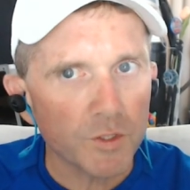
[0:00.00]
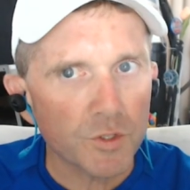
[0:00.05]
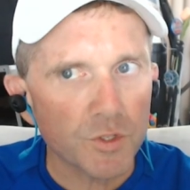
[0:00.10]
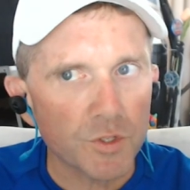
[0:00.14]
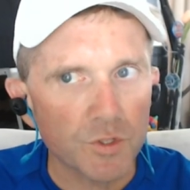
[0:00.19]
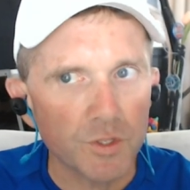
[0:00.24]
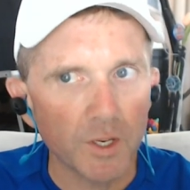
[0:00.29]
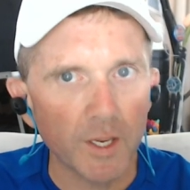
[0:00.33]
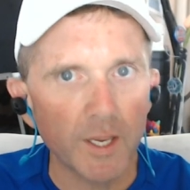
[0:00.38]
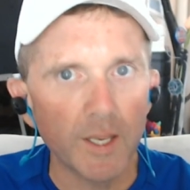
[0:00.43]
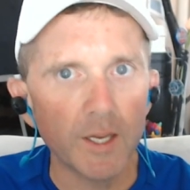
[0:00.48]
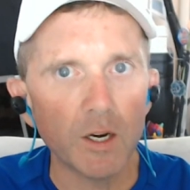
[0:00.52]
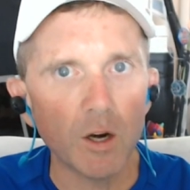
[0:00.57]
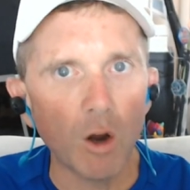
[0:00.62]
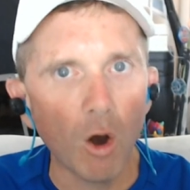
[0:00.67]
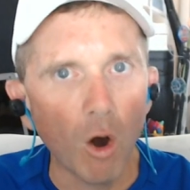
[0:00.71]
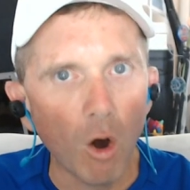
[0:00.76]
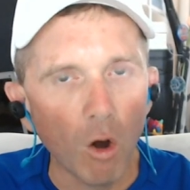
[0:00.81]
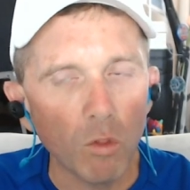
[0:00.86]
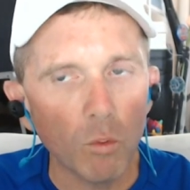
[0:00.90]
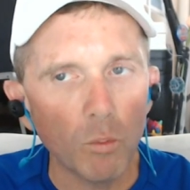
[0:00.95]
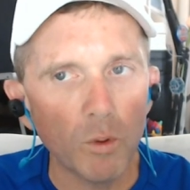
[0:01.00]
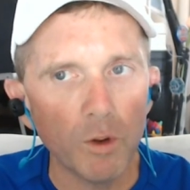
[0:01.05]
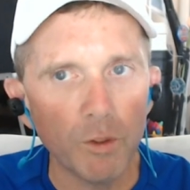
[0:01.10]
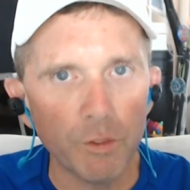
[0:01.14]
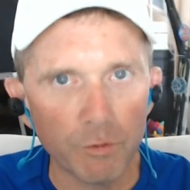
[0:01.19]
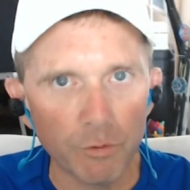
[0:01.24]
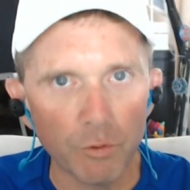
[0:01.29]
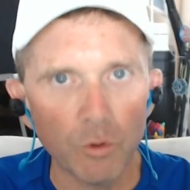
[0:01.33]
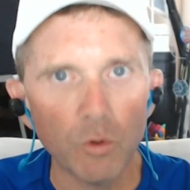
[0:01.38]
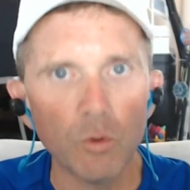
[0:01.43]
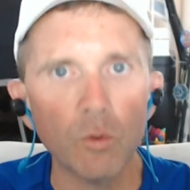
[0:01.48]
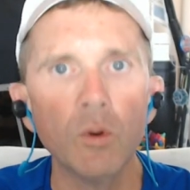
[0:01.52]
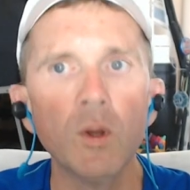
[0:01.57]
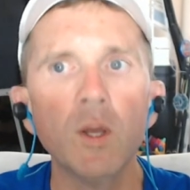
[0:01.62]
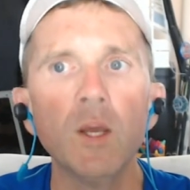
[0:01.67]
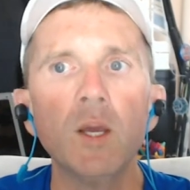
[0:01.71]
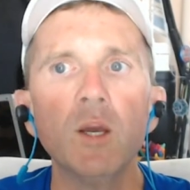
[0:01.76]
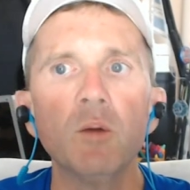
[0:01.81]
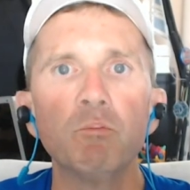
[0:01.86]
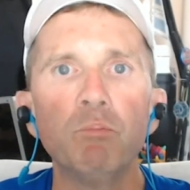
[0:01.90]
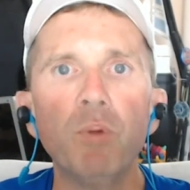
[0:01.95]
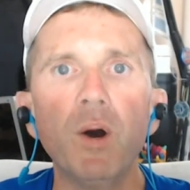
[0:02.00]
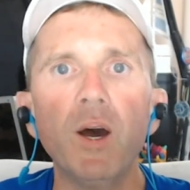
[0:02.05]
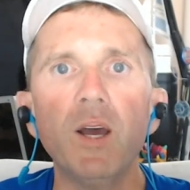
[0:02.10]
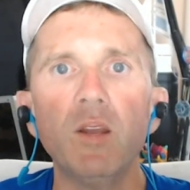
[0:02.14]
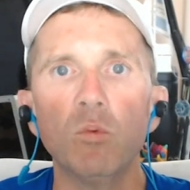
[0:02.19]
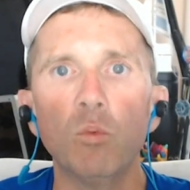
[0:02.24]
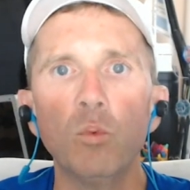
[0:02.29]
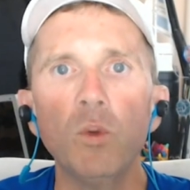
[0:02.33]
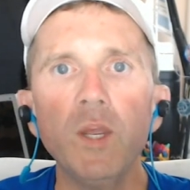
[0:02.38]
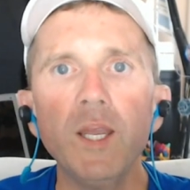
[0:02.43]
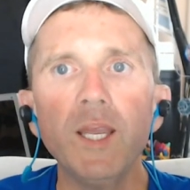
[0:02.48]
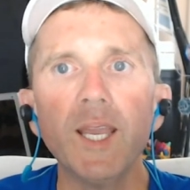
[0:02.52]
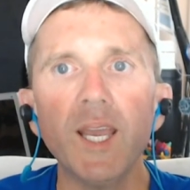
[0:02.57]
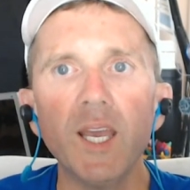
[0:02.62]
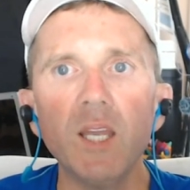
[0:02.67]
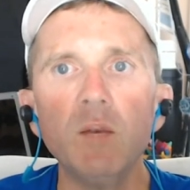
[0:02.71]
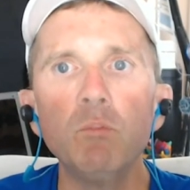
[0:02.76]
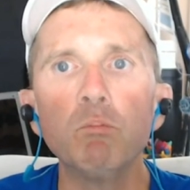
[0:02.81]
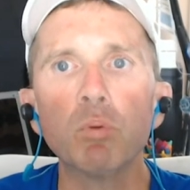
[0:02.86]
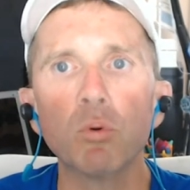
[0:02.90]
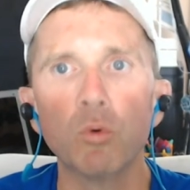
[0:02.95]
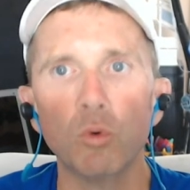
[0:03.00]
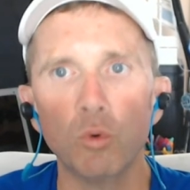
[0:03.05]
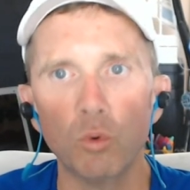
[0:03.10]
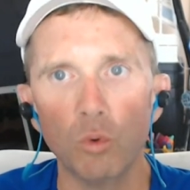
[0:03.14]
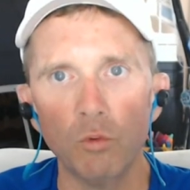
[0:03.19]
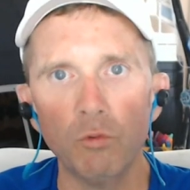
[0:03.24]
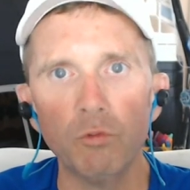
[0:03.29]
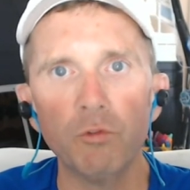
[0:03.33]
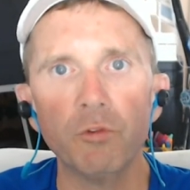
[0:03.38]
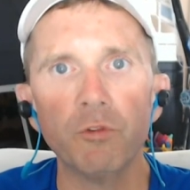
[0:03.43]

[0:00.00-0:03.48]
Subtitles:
to get it all the way through, but we can prove